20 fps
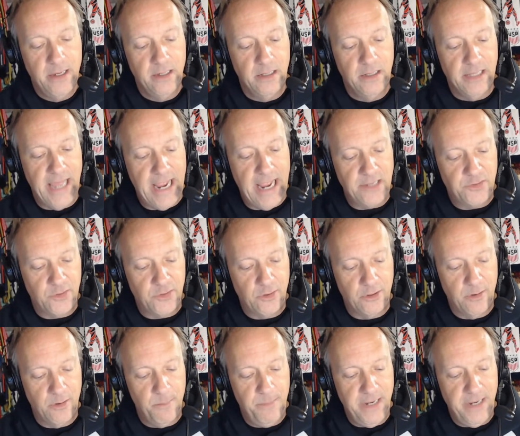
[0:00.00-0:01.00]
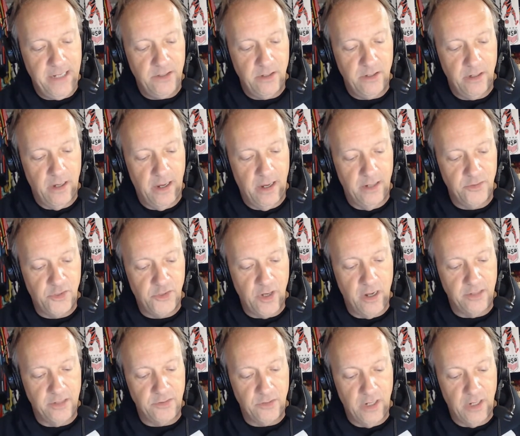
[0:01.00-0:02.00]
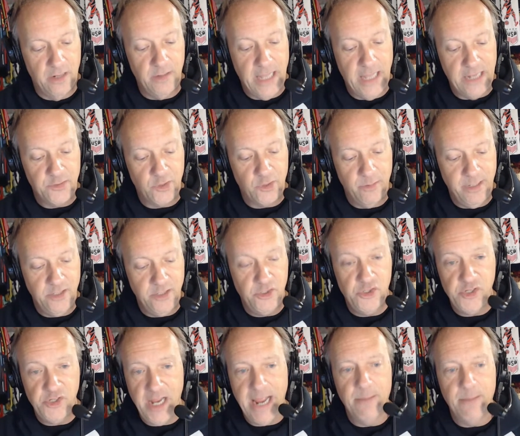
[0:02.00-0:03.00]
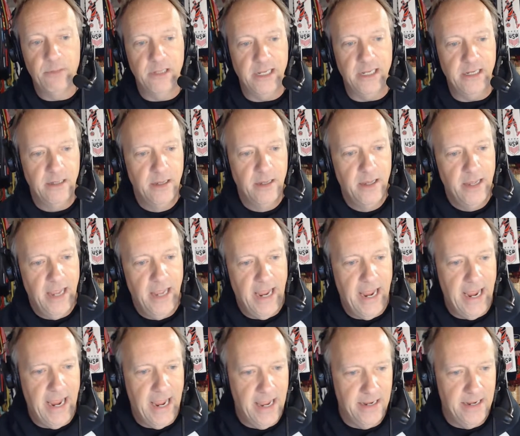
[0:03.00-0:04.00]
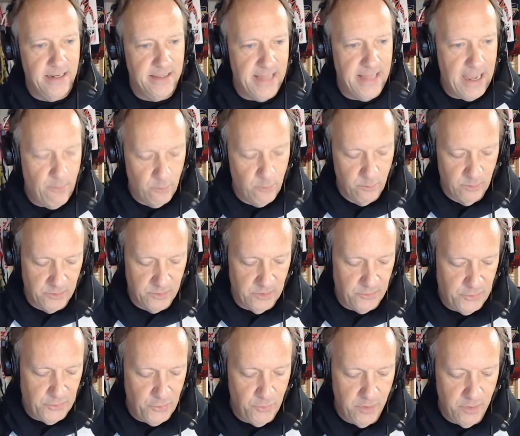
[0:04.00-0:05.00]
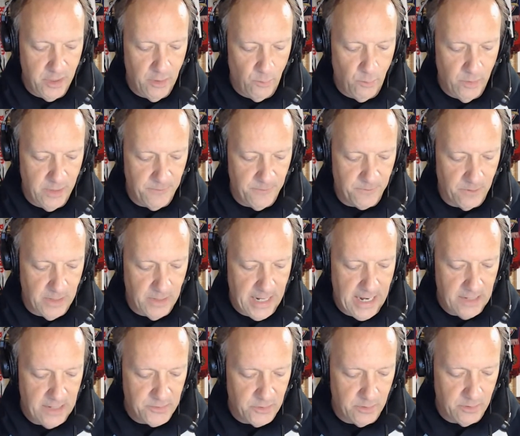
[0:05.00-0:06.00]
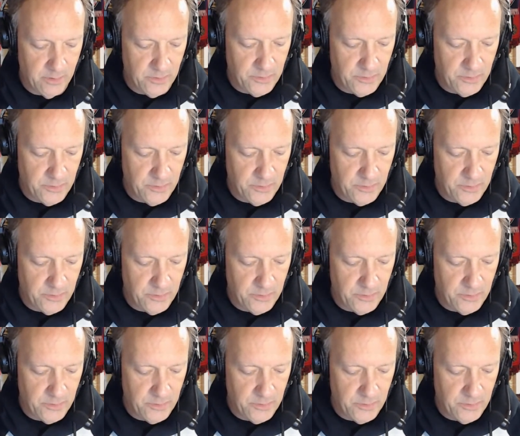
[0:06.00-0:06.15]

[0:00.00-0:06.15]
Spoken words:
Lassiter beat Lassiter beat Chambly, and that one was a 2-0 win for Lassiter.